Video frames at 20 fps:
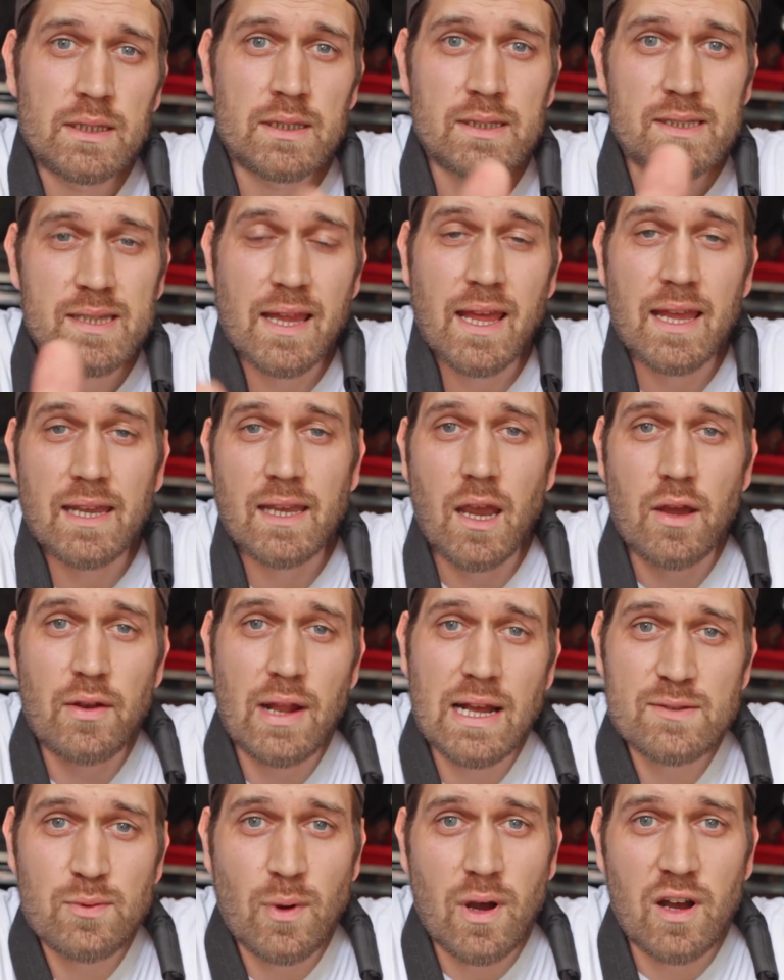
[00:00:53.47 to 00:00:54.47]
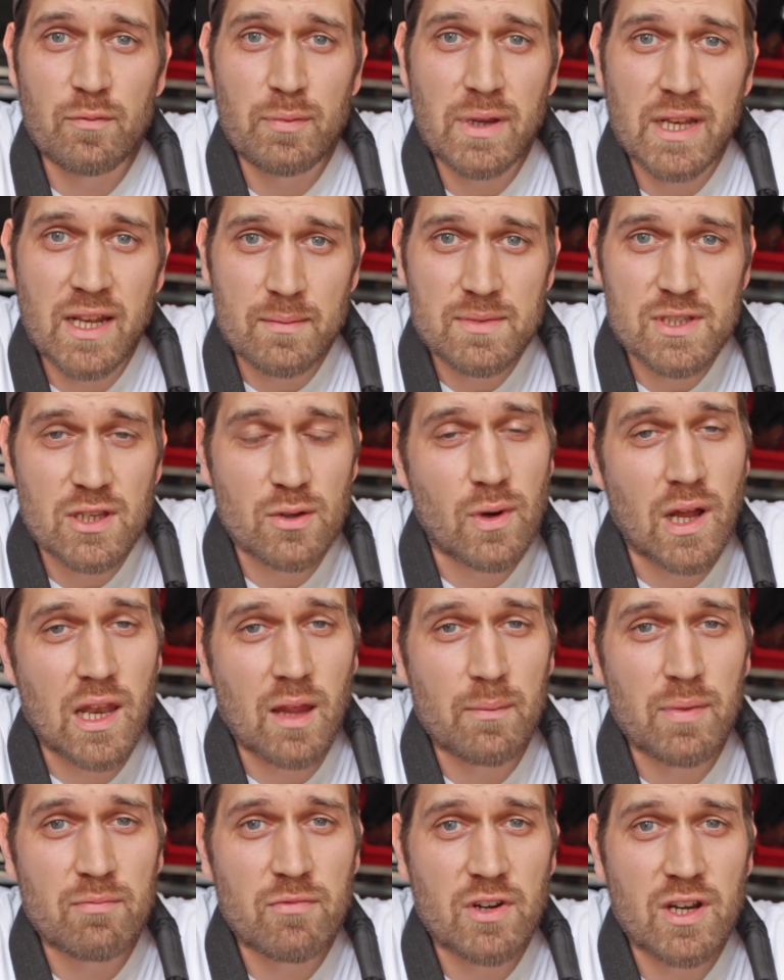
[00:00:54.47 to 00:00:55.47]
So there you go, that's what I've been up to while
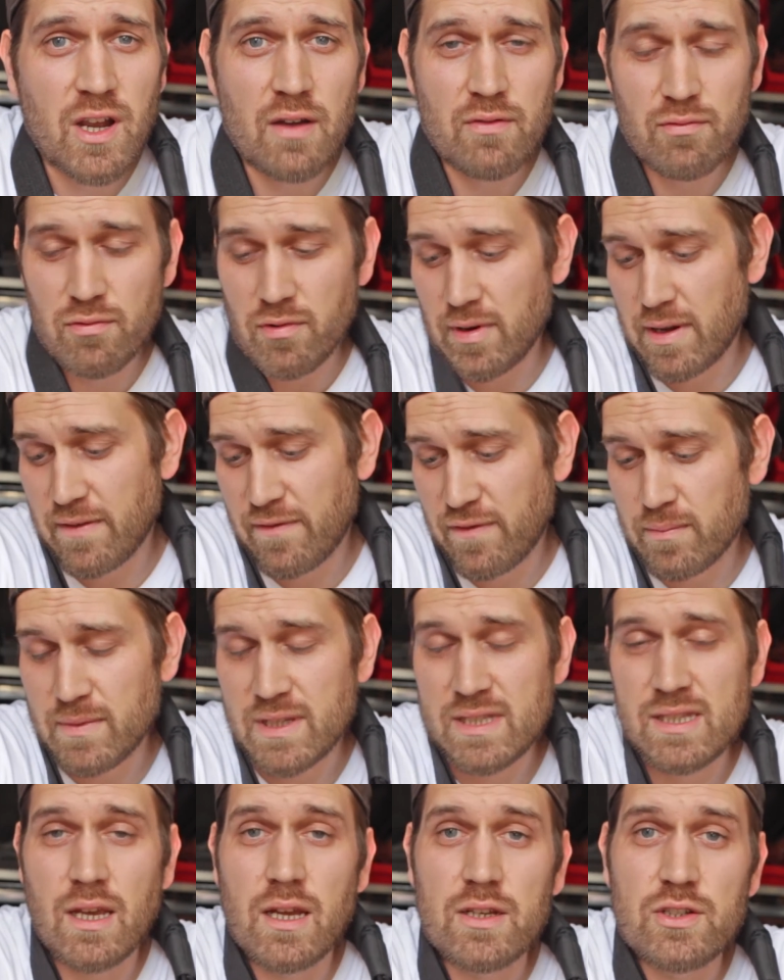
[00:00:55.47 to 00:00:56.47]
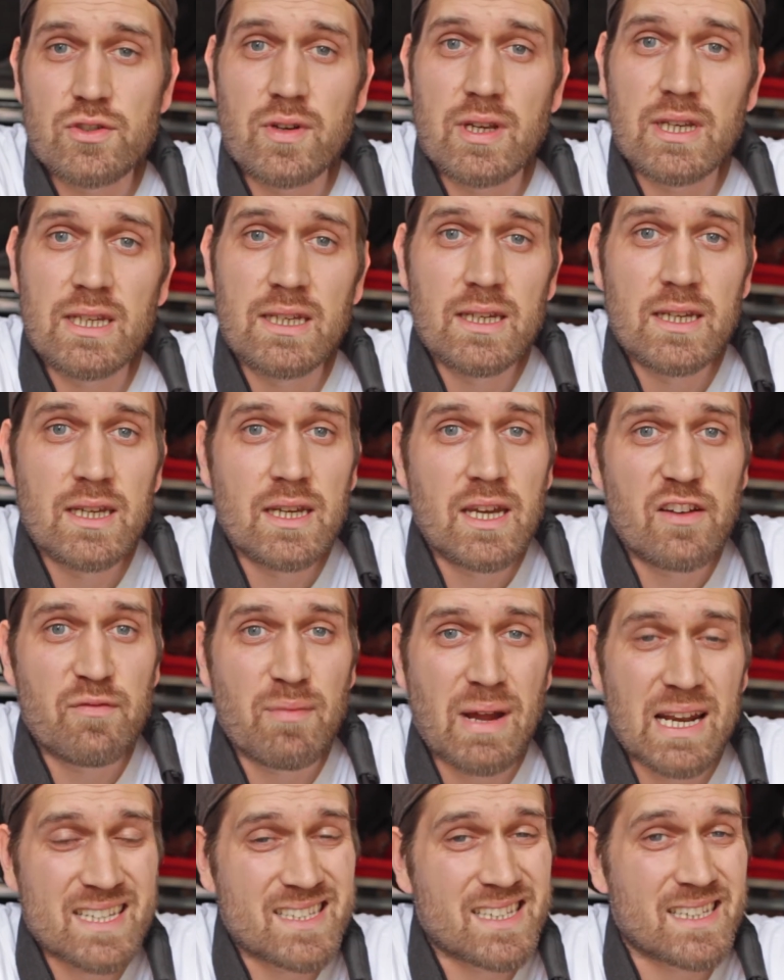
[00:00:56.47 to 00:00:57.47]
I've been recovering from the surgery.
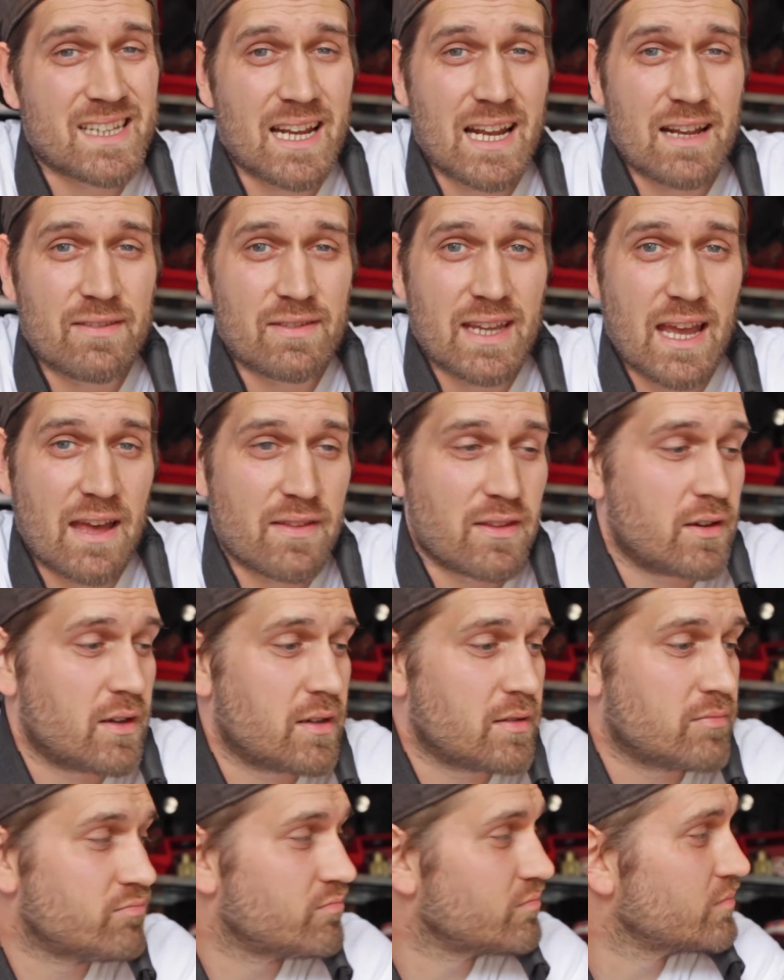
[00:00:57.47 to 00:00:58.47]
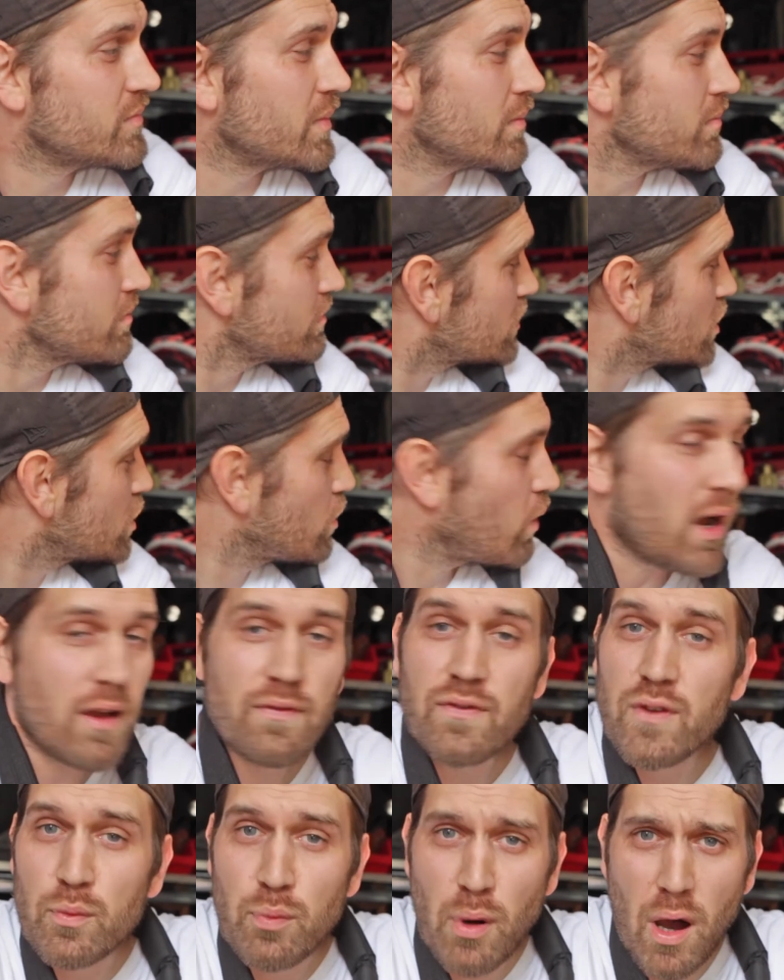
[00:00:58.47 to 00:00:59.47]
Managed to gather quite a
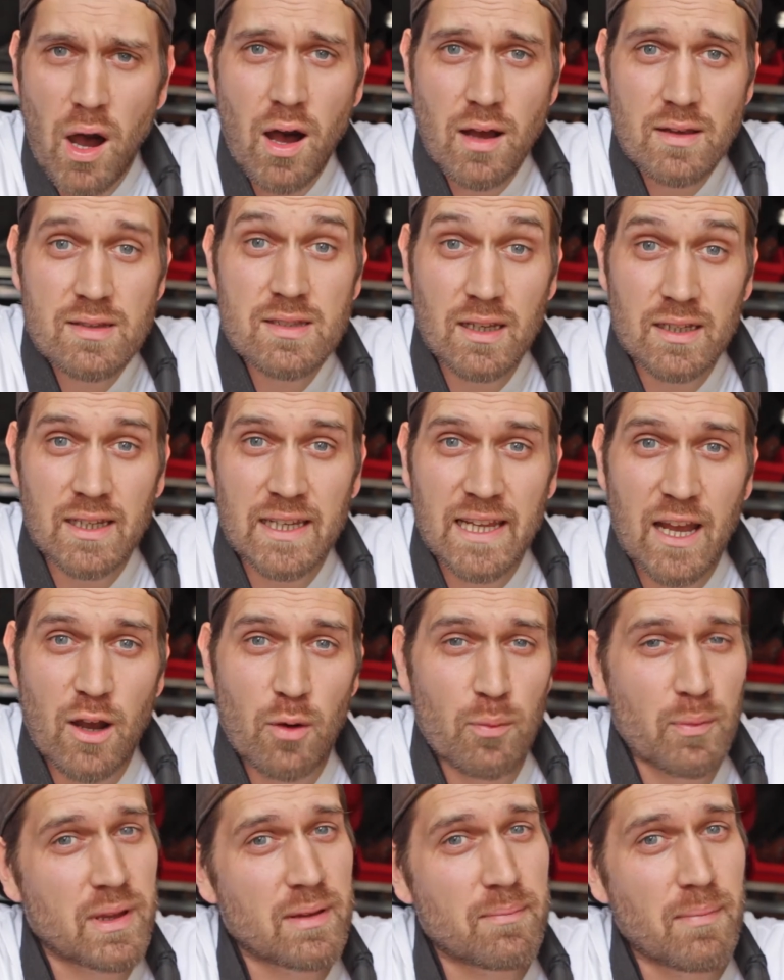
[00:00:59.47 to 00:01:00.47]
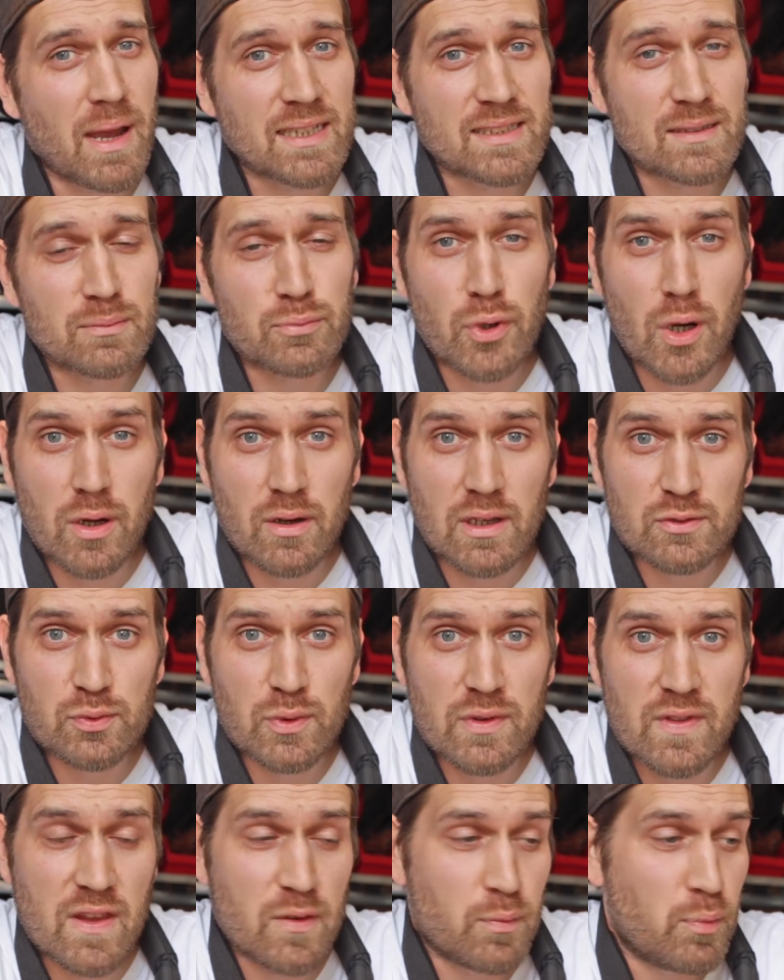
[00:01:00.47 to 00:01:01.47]
few parts that are going to help me make some progress
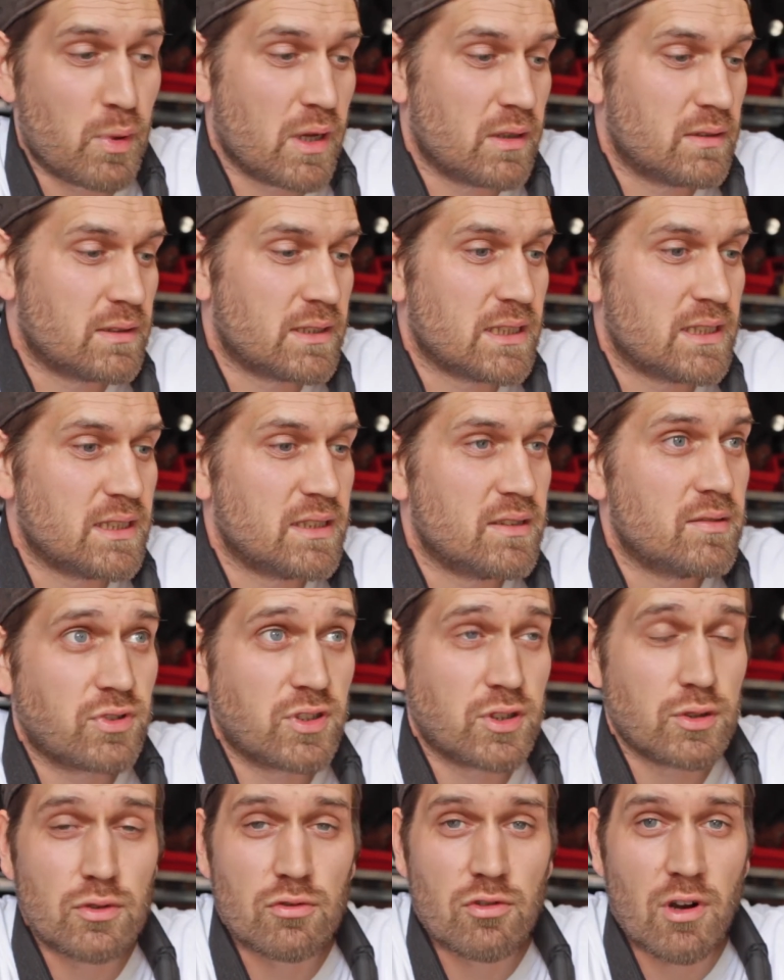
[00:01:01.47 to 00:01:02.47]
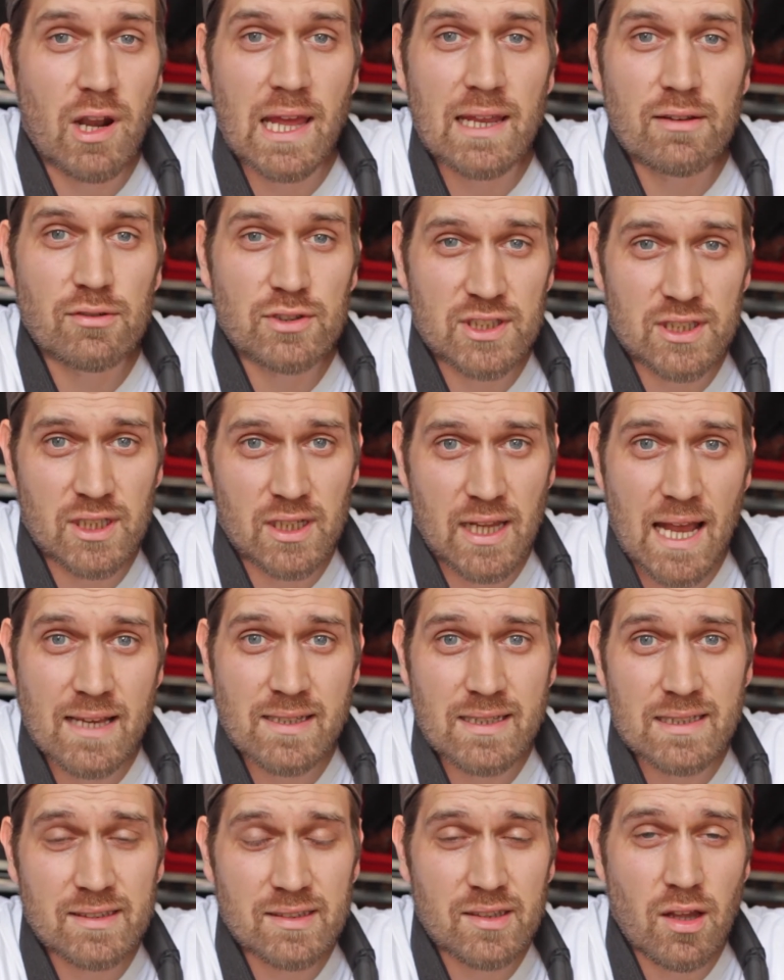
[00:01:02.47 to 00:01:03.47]
with this build, and sooner or later it's going to
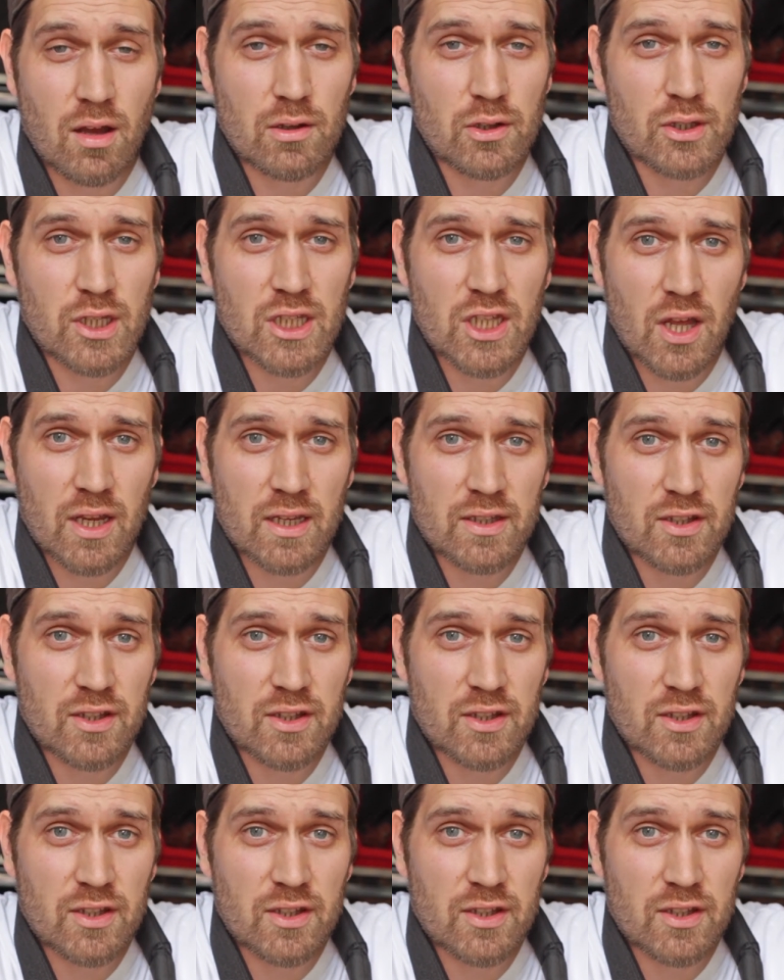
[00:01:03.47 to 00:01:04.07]
actually start looking like